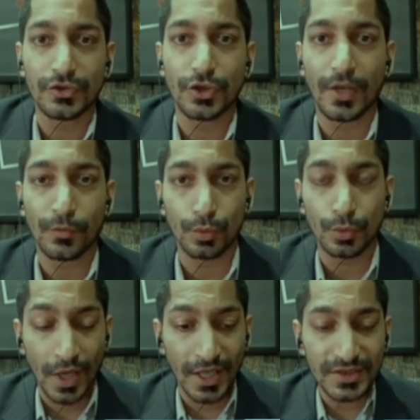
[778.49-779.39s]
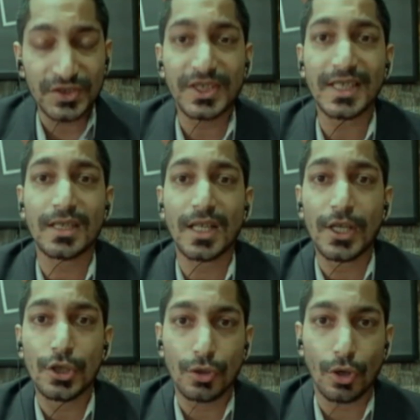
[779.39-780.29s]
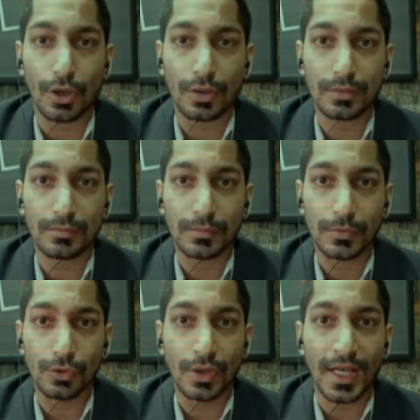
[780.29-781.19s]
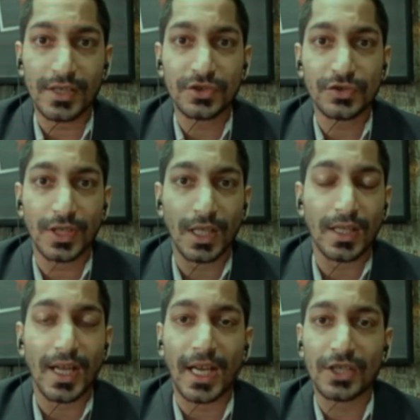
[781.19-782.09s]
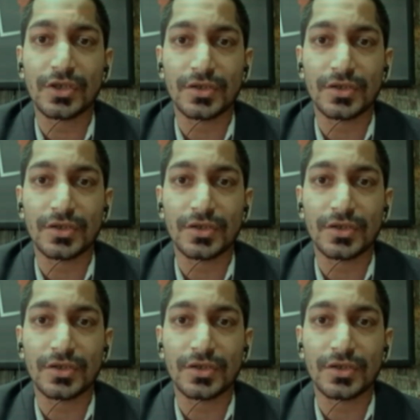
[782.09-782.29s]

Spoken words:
You have to sit and talk. You can't just take actions